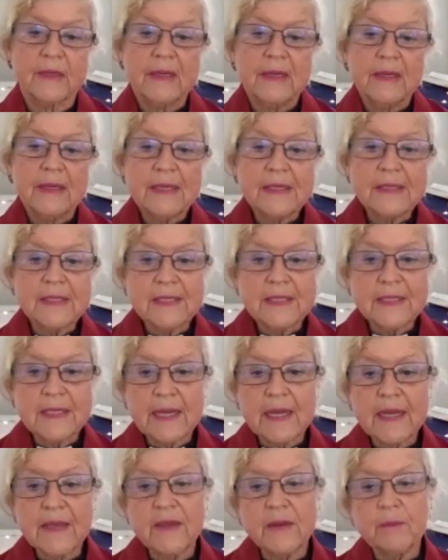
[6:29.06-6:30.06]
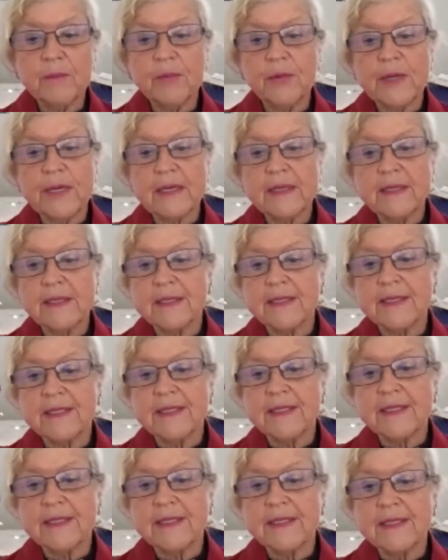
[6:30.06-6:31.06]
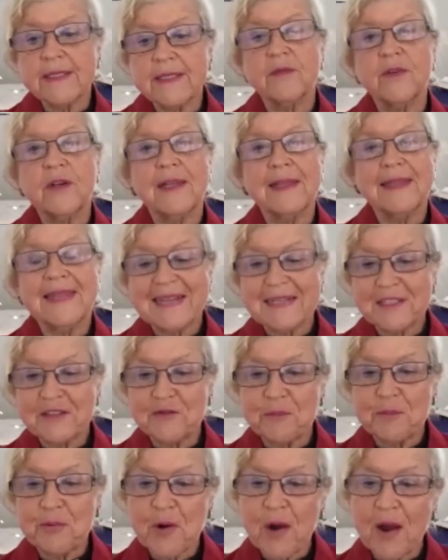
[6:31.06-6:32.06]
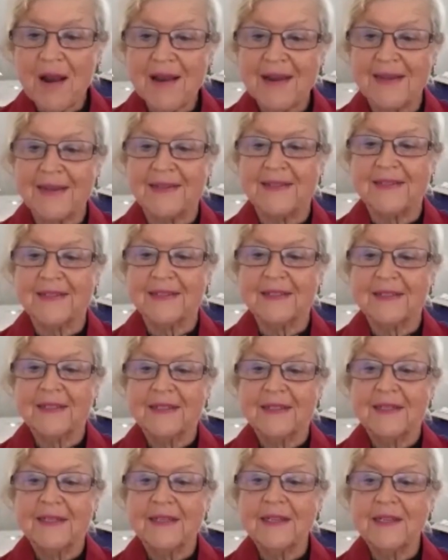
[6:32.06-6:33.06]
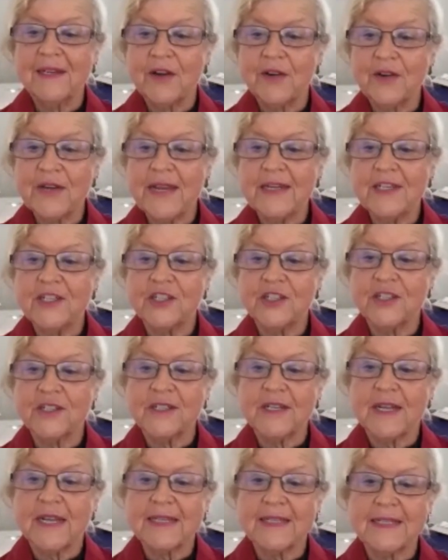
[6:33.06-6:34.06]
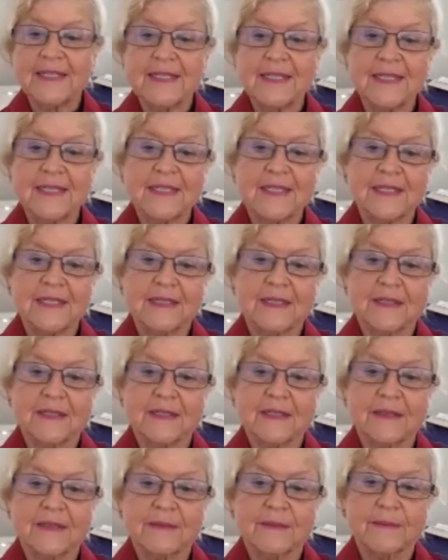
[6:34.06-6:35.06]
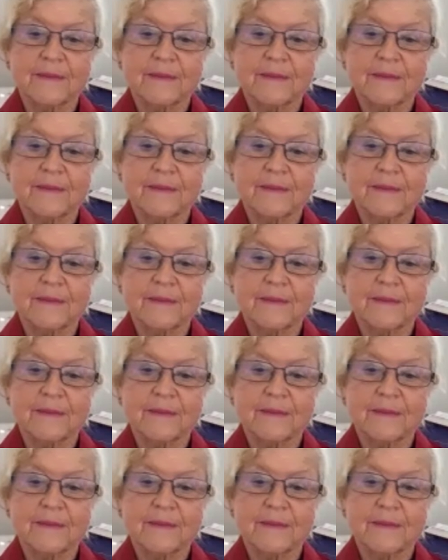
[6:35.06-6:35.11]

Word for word: It's a day that brings a sense of collective pride in our nation and citizens.